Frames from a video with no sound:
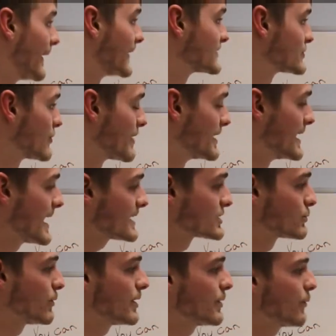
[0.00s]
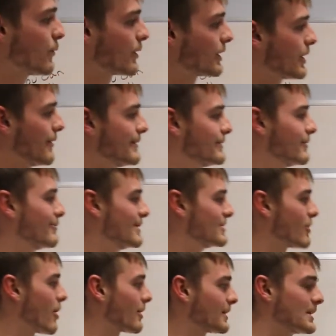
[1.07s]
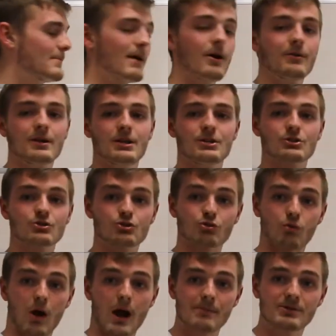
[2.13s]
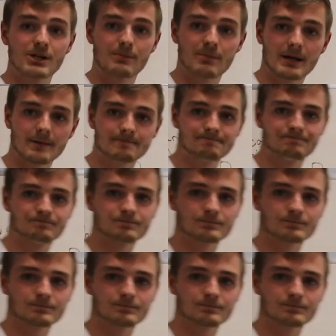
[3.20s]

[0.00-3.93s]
So the next one we're going to be talking about is drop shipping.